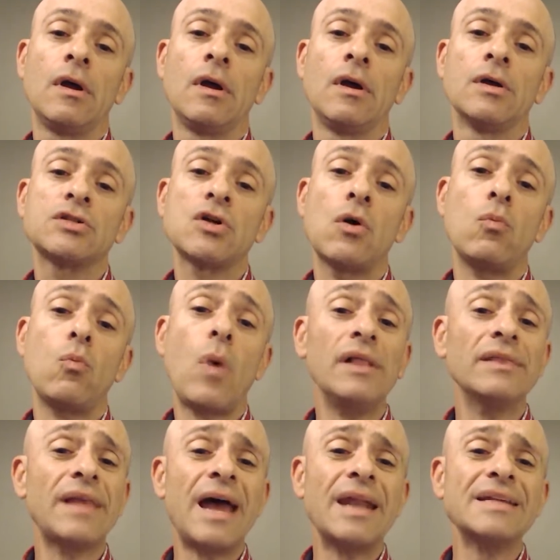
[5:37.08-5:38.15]
So while
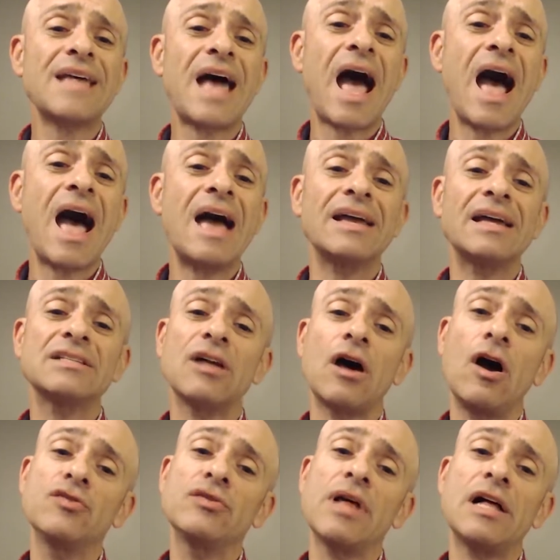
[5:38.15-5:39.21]
not as high as the
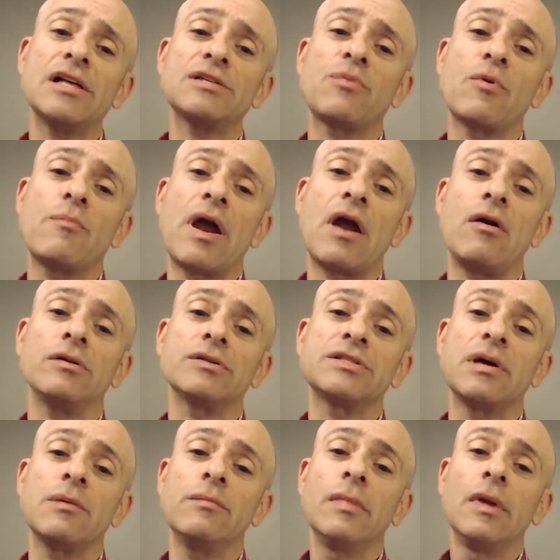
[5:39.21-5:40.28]
$100 per barrel
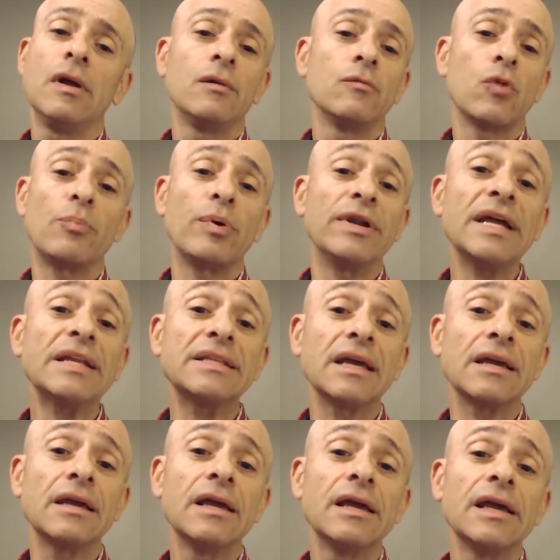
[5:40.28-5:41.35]
some were predicting,